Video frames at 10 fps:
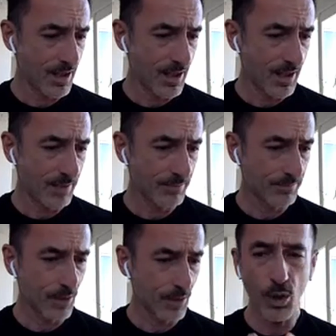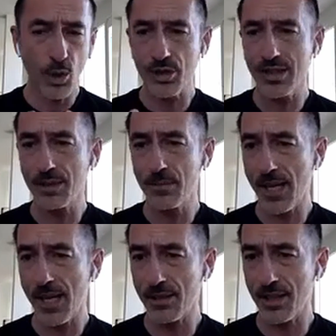um, washed and
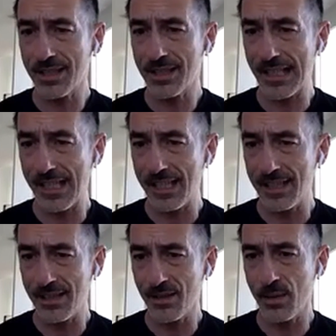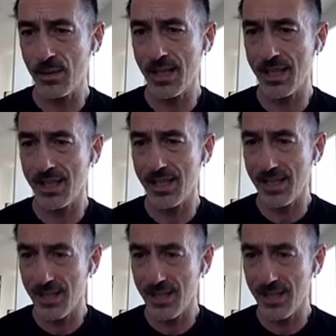fresh and clean when I hmm.